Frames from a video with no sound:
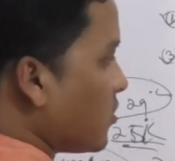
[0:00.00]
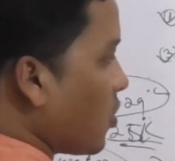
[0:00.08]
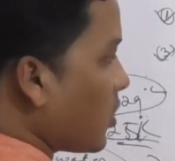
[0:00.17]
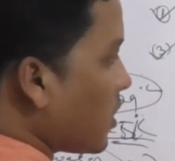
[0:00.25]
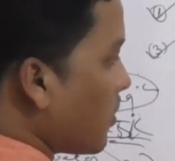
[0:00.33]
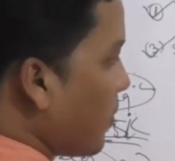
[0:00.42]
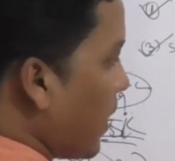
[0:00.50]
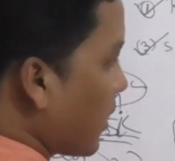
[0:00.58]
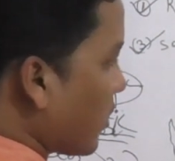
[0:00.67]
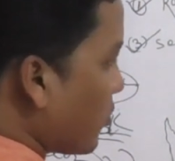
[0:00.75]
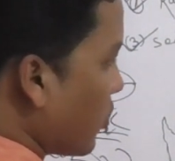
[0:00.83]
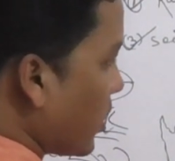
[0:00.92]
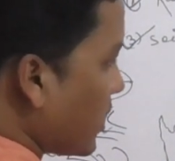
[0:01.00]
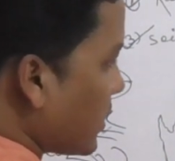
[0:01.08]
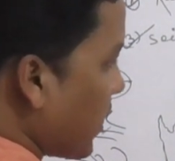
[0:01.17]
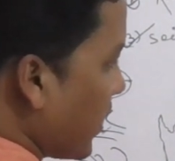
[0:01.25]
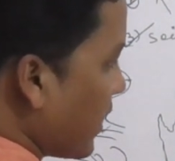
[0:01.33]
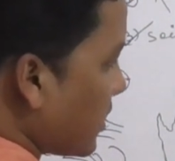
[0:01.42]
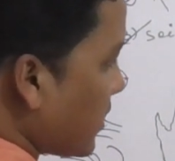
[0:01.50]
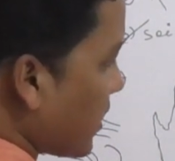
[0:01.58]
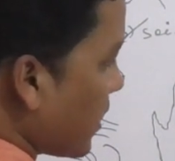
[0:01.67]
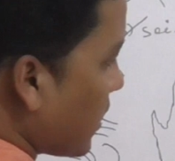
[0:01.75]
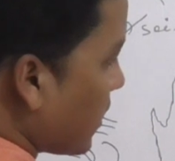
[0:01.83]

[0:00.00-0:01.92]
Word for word: northern part of Odisha is